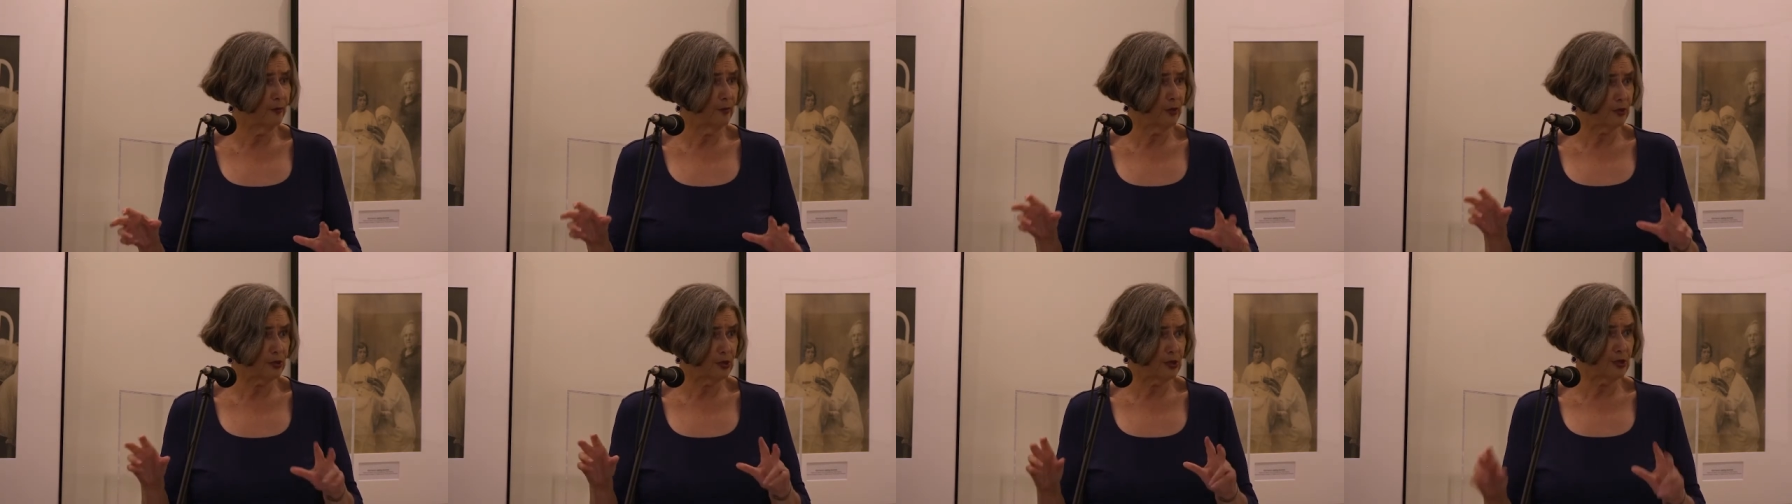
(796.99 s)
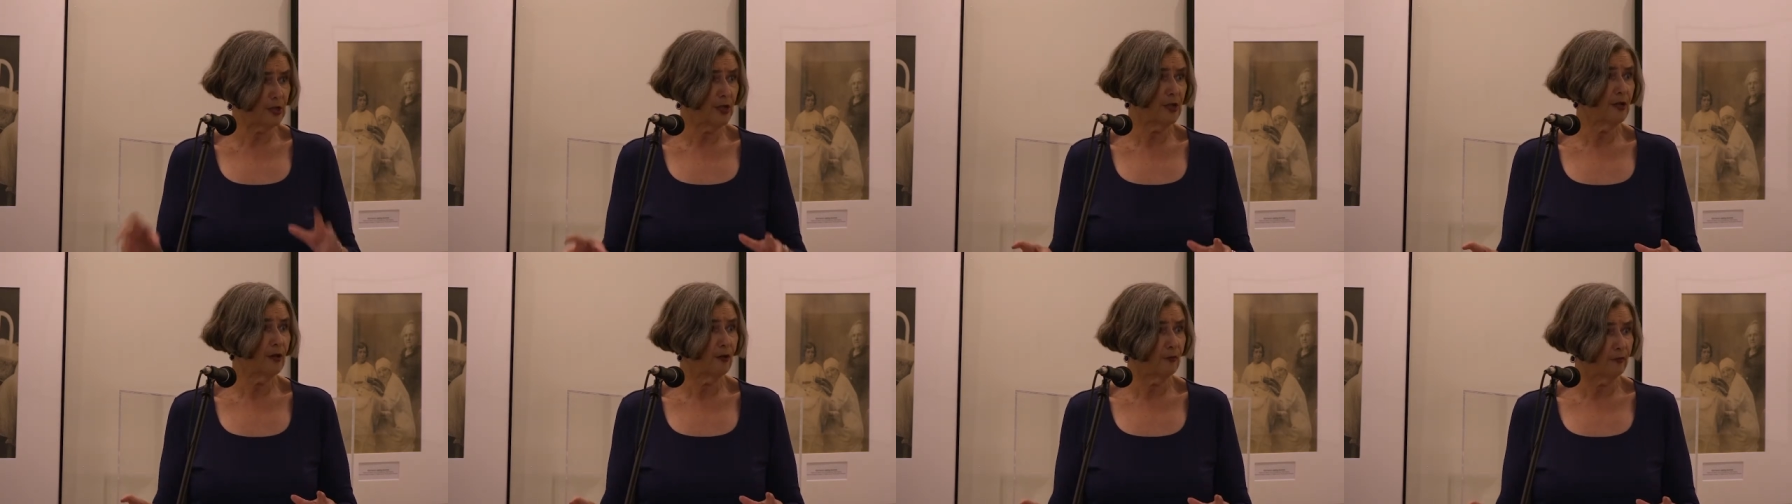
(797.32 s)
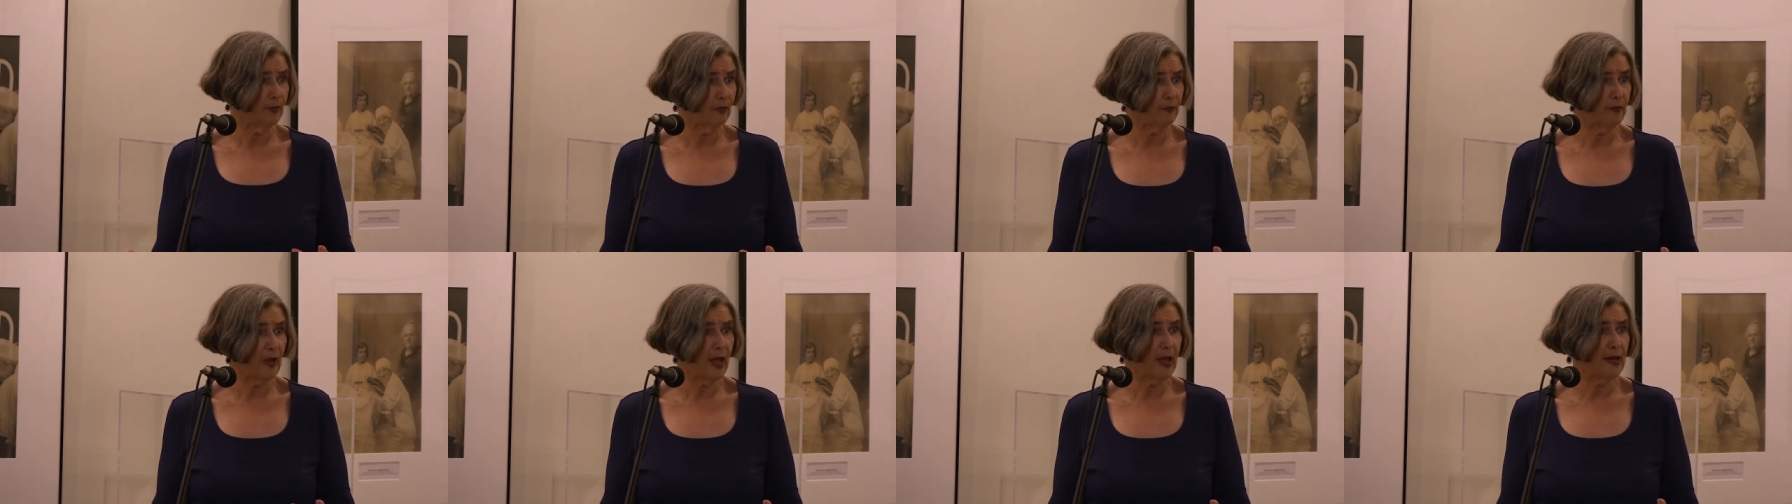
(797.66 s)
the
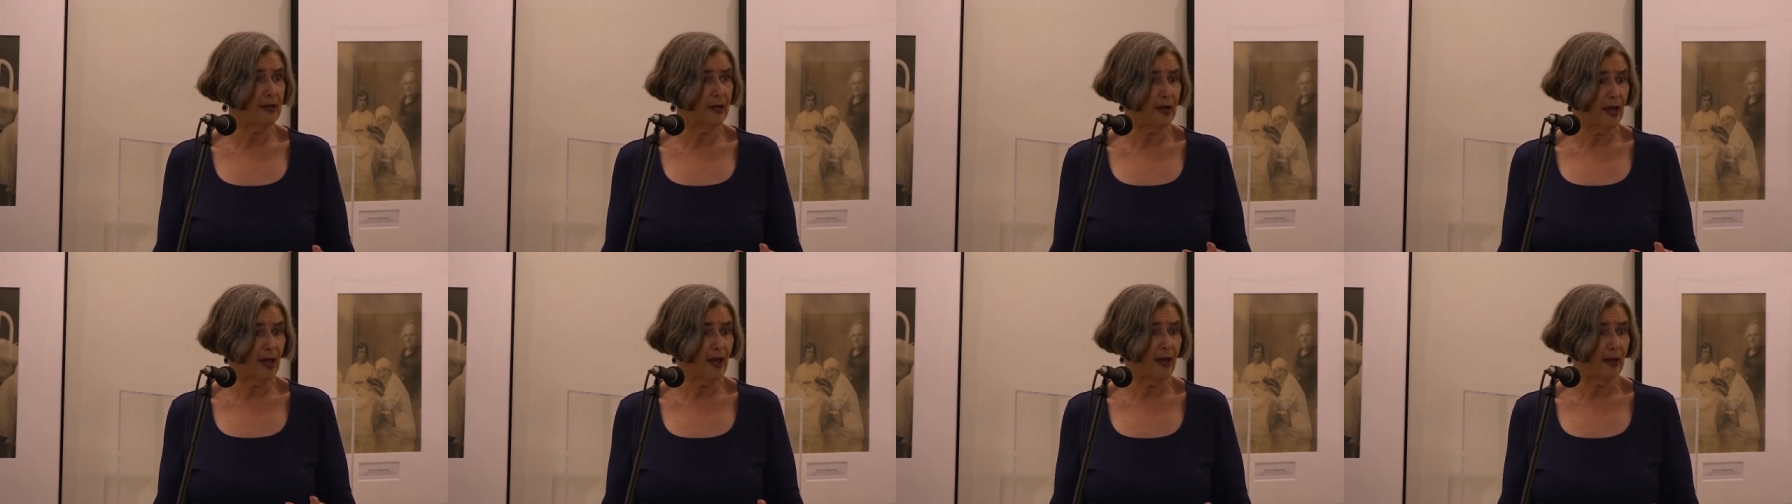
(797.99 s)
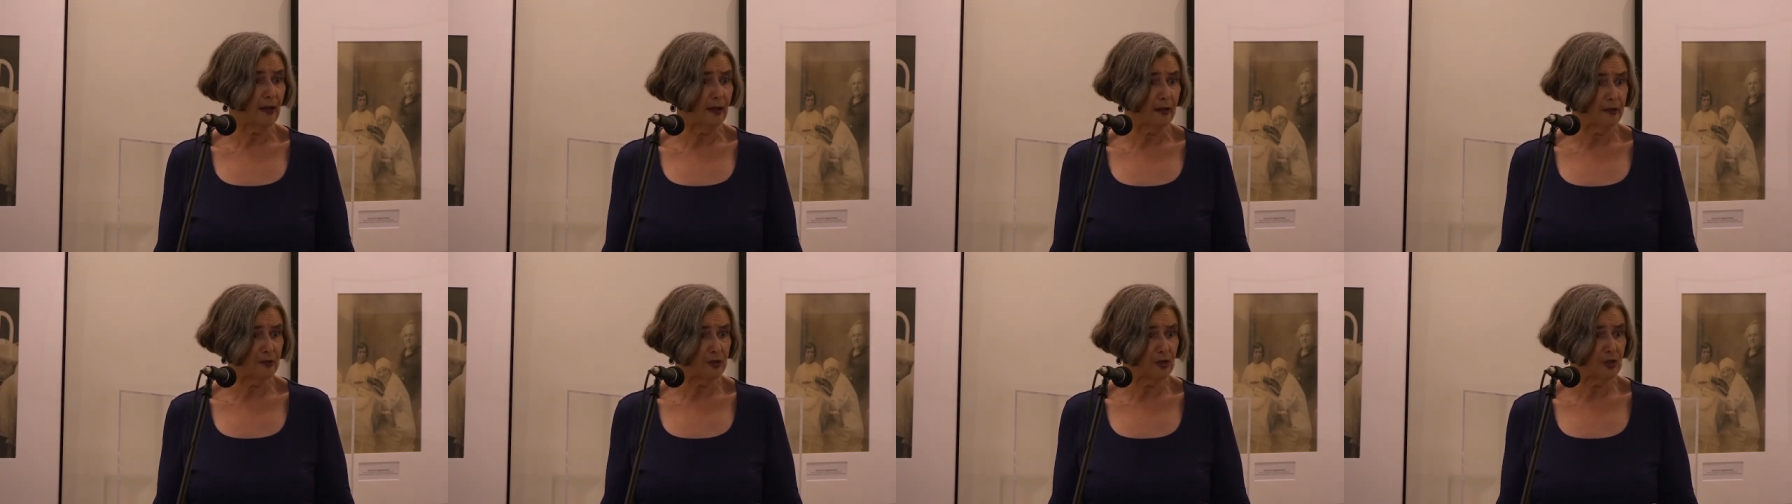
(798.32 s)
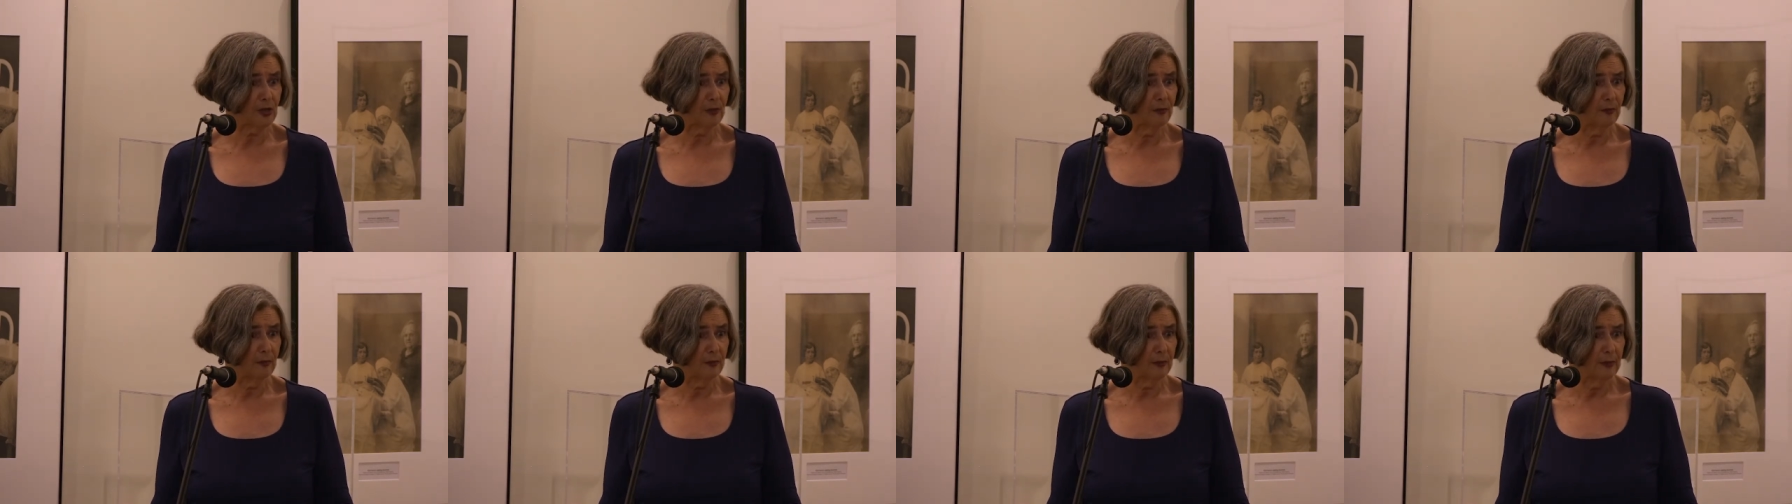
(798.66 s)
sieve of Aunt
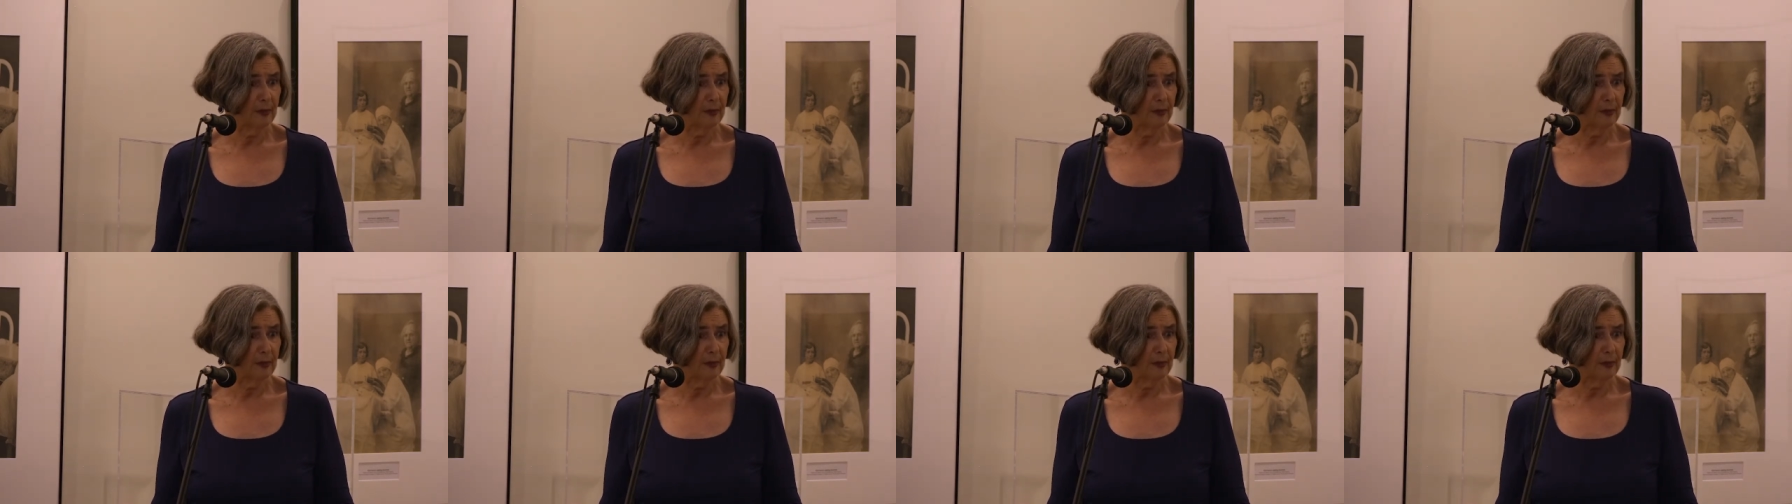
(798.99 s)
Alice.